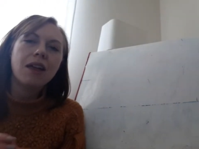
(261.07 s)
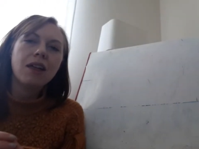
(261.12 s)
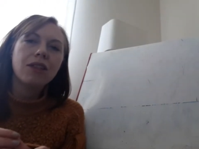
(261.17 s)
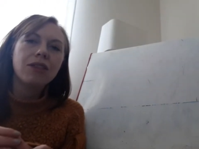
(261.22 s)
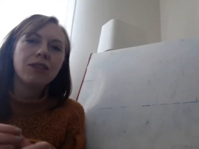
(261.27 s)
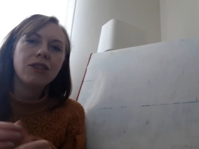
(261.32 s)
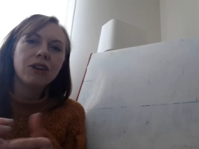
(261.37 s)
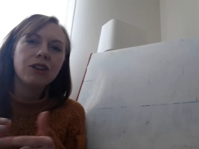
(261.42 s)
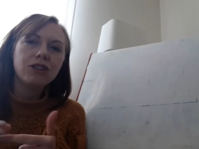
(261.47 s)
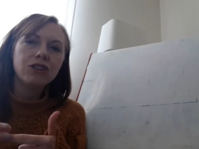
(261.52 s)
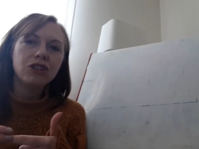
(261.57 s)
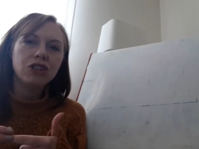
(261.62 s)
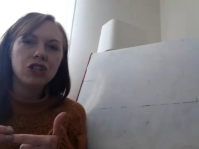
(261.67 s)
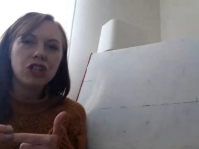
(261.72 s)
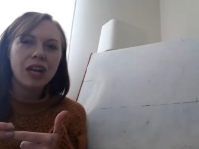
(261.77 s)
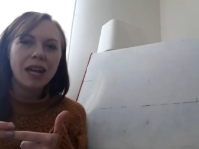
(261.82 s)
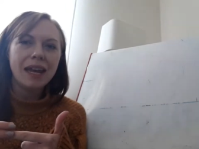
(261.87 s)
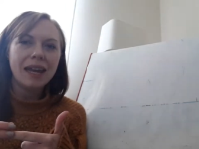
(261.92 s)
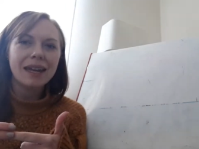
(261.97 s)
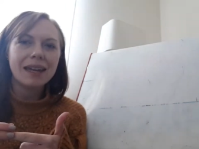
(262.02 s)
The
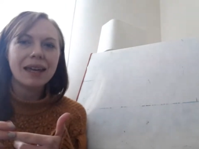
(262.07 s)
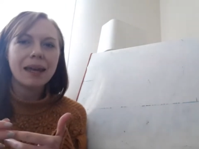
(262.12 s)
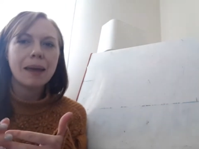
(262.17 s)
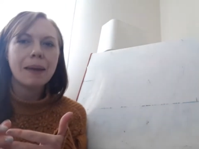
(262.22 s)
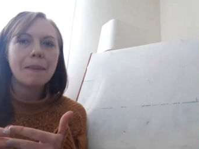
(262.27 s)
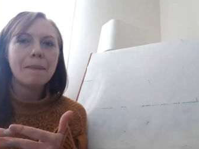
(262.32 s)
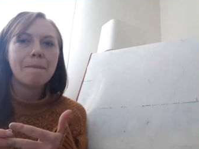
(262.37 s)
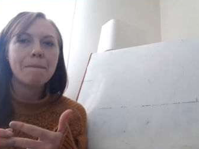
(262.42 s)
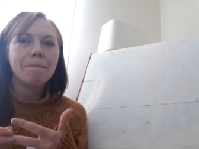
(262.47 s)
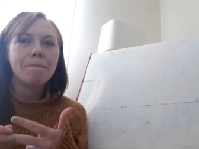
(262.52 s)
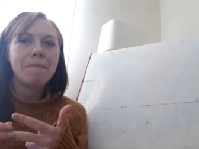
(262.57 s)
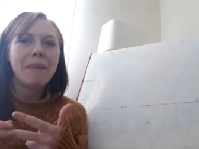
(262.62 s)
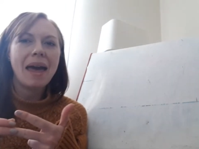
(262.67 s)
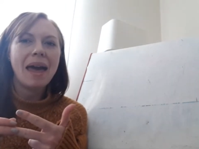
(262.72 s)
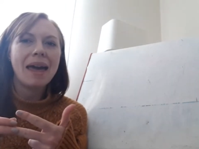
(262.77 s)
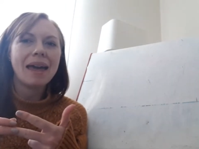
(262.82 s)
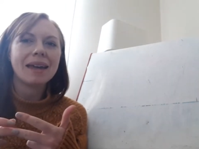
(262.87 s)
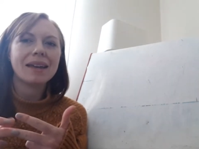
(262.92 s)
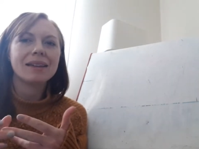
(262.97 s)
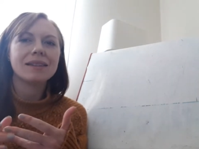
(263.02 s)
chick
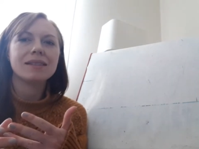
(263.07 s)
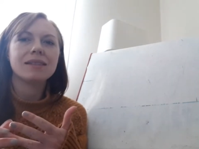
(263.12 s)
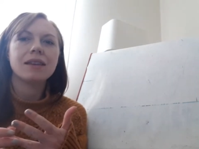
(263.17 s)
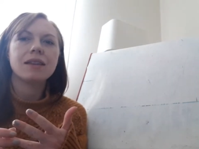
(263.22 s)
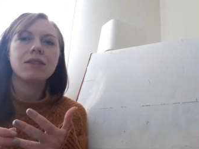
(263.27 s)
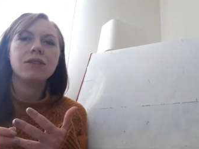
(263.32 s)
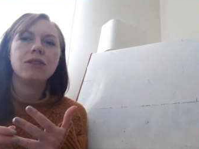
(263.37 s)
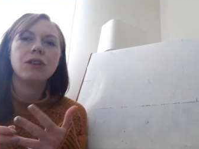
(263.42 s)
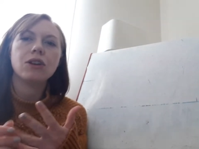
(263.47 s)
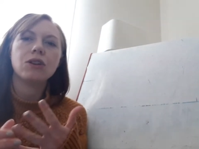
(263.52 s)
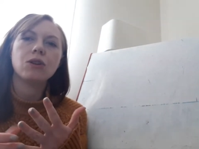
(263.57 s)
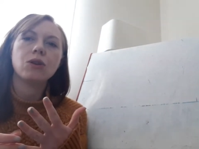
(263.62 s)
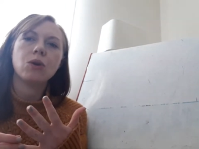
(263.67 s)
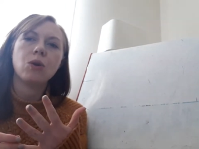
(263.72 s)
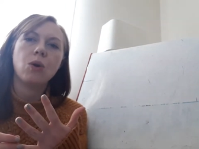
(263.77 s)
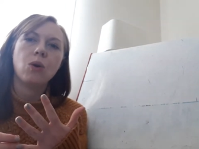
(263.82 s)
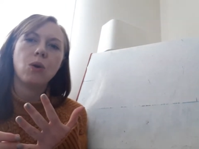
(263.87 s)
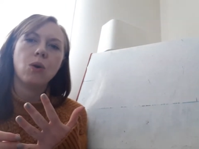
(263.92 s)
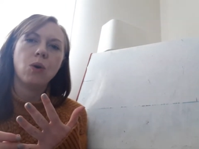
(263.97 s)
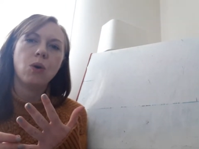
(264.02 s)
pecks the
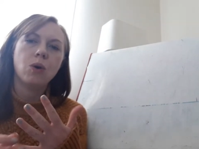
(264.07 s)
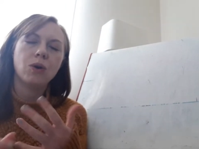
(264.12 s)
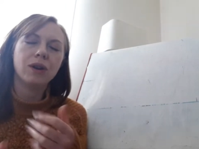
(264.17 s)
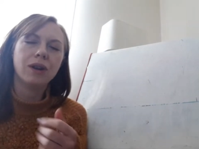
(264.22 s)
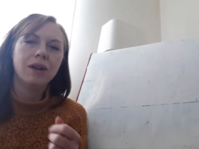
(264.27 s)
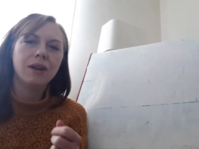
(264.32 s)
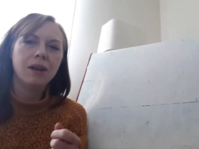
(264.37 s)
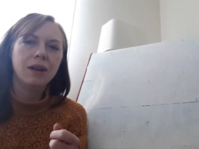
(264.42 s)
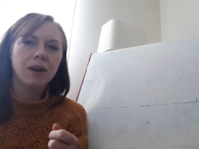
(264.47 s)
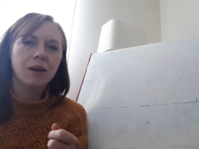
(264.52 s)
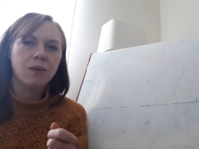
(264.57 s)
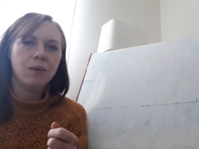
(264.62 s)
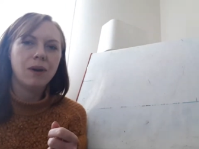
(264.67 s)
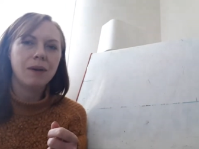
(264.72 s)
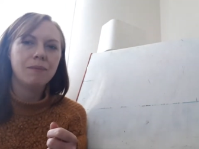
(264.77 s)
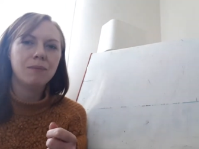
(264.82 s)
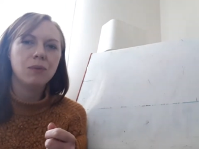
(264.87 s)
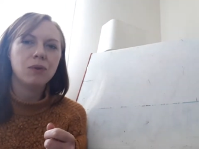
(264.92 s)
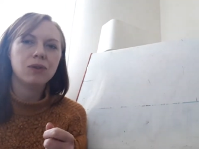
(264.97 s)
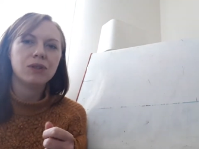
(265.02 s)
corn.
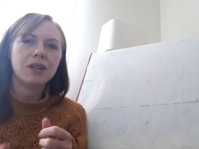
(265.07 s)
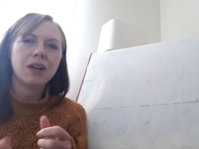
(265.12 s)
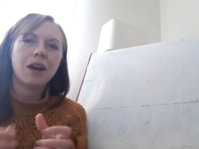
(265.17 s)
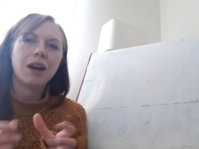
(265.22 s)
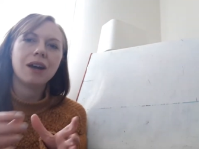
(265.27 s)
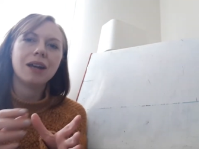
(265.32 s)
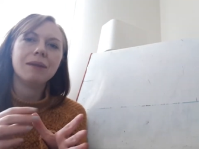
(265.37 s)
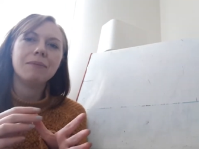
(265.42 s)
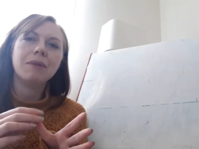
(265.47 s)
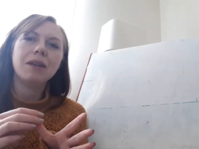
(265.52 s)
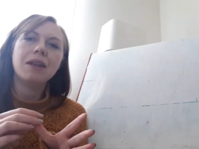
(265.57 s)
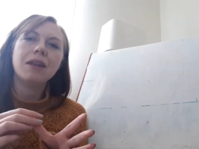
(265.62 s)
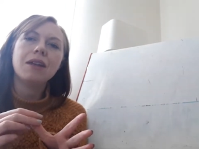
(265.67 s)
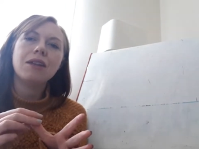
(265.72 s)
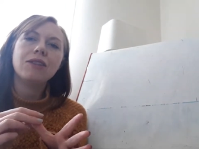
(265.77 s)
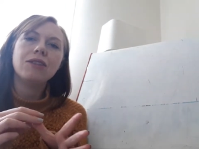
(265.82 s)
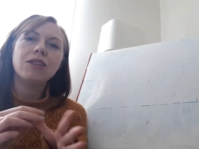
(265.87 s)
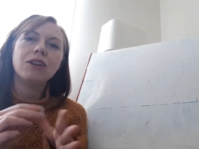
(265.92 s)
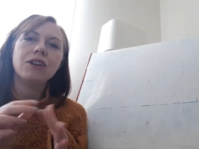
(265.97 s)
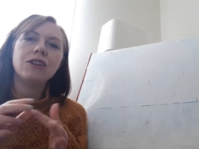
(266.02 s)
One more time.
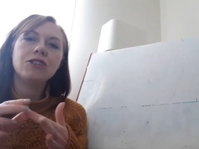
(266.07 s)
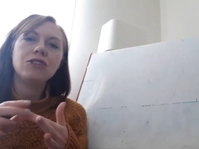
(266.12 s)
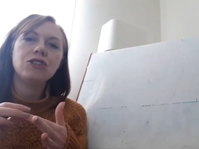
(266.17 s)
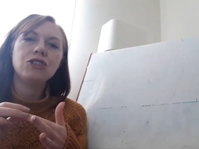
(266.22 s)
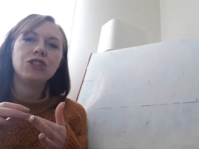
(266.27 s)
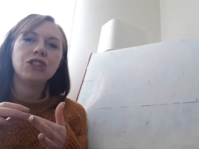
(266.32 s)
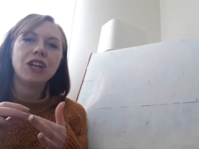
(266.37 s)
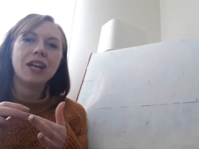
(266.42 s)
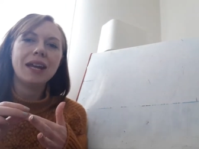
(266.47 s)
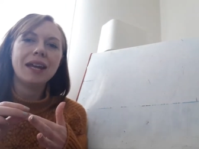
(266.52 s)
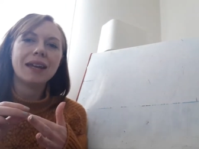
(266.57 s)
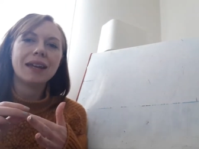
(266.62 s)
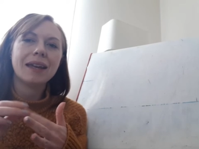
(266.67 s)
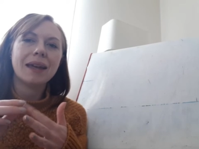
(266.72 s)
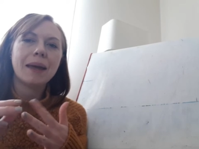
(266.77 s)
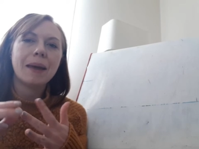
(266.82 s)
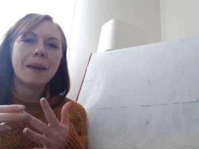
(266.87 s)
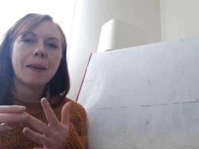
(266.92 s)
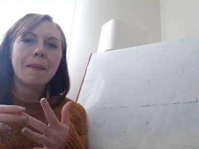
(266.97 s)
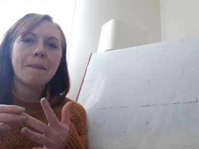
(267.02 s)
The
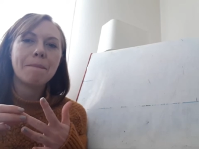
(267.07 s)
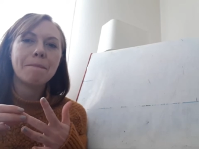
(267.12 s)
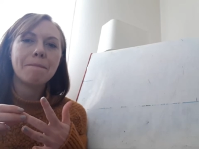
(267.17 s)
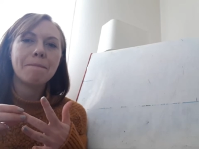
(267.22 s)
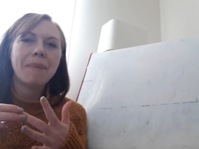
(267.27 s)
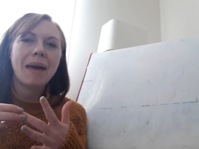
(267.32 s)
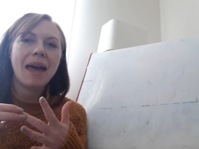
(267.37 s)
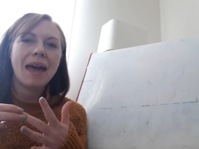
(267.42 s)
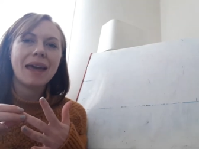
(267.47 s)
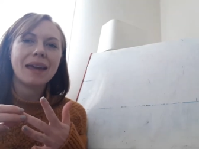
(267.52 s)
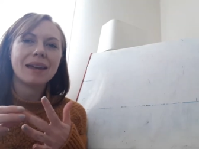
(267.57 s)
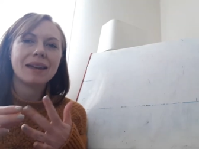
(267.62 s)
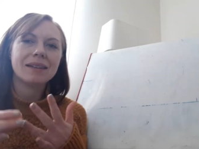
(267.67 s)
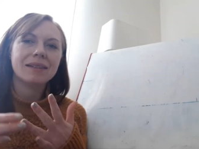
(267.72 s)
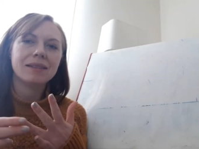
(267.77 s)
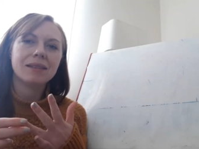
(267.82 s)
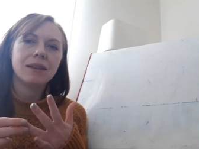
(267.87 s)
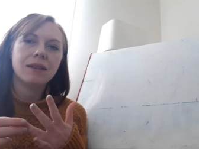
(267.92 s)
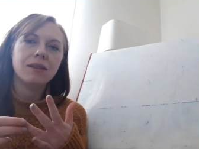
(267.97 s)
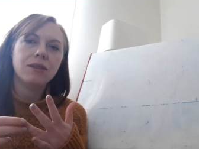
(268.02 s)
chick
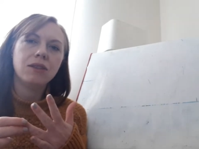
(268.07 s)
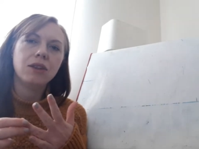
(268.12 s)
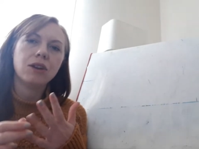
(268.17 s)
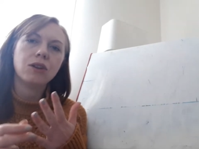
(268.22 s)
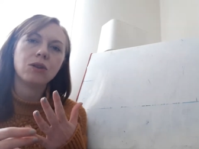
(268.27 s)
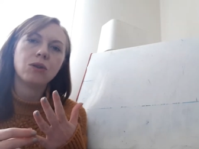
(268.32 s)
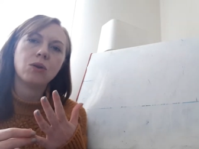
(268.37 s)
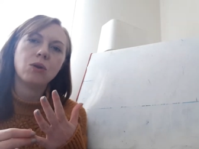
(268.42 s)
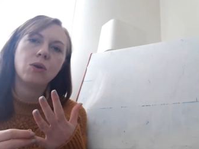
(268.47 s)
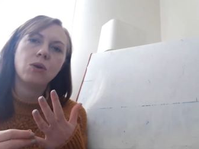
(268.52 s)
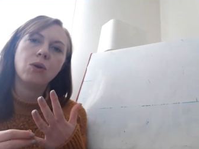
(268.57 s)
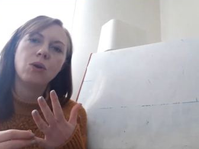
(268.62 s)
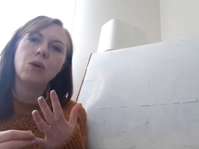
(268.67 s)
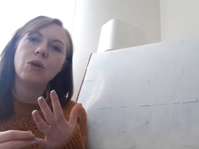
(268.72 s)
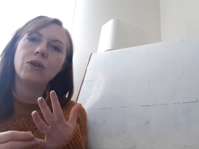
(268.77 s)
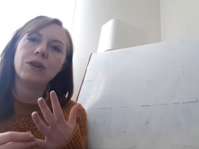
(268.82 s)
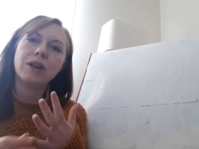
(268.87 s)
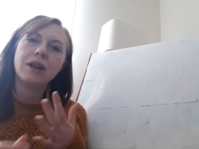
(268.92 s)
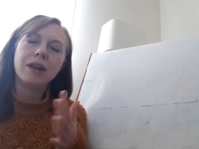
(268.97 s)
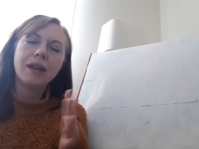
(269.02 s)
pecks the
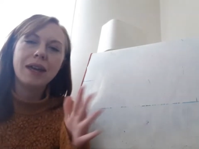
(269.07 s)
corn.